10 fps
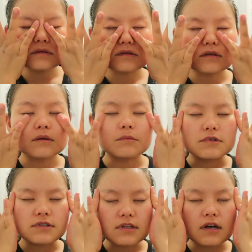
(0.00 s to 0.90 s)
Just gonna
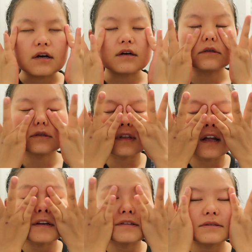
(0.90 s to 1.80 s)
massage
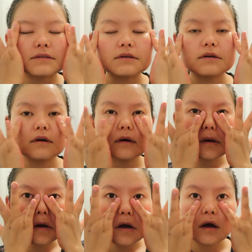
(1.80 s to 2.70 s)
like
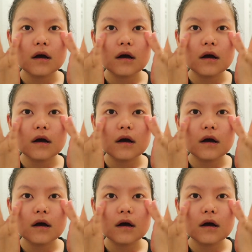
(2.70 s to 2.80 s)
so.